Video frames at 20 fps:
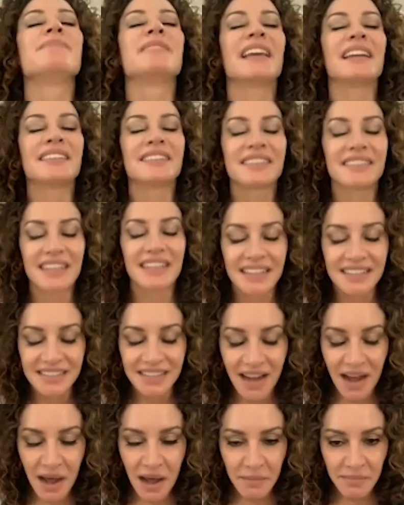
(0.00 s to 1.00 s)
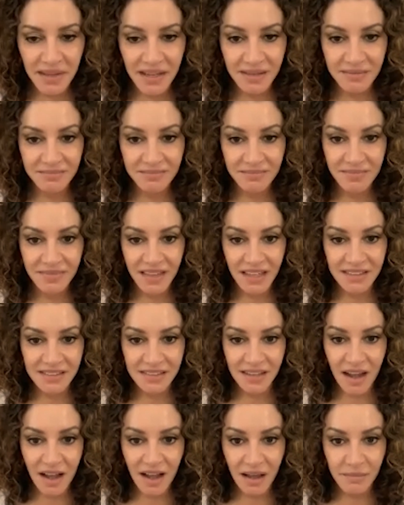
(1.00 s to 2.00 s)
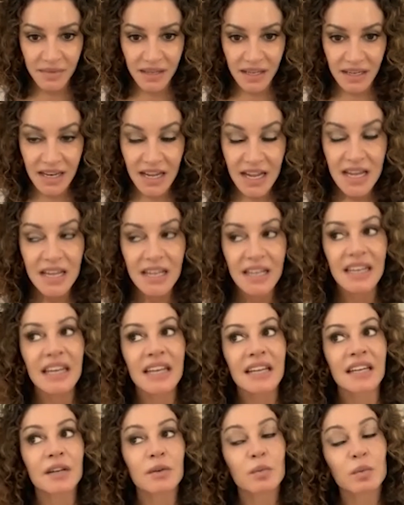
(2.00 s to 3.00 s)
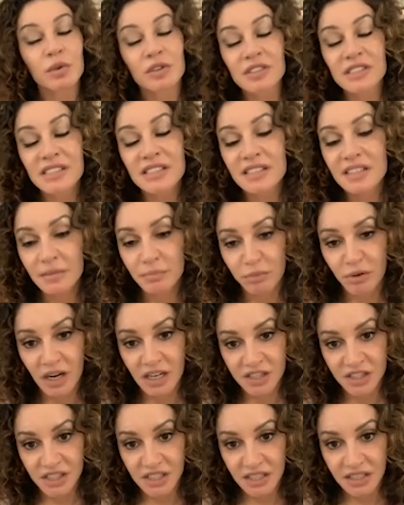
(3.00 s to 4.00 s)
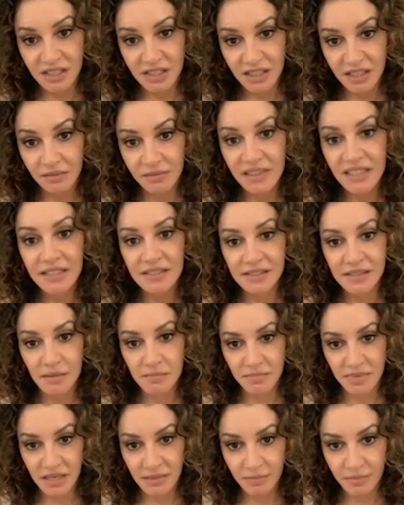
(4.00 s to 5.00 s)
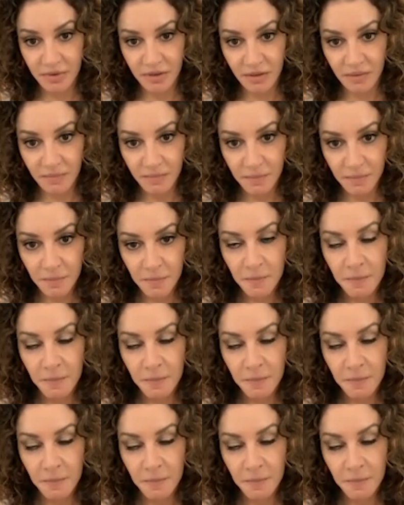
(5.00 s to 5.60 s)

That's that's common. That's common. It can worsen depression in mm-hmm. some people.